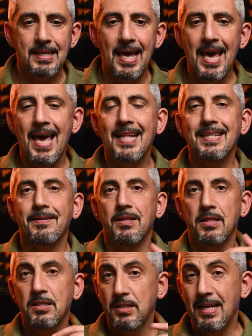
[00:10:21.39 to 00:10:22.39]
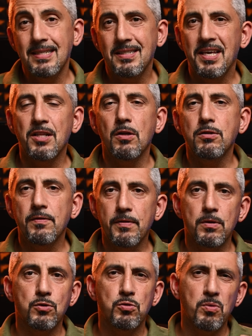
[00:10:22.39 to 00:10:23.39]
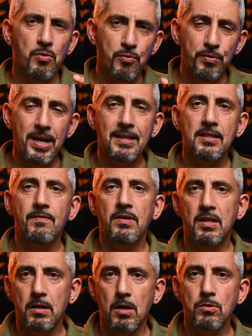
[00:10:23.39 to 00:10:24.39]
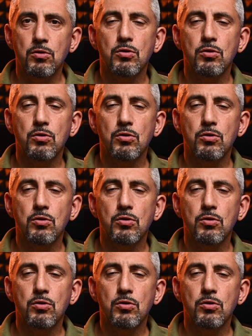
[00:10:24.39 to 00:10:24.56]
and this lens can also focus relatively close